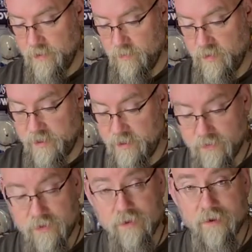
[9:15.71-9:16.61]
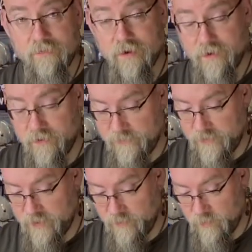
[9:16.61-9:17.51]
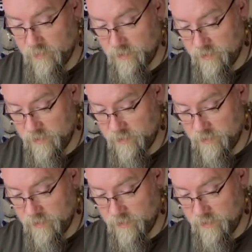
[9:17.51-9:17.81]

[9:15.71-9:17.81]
but they don't do that very often anymore.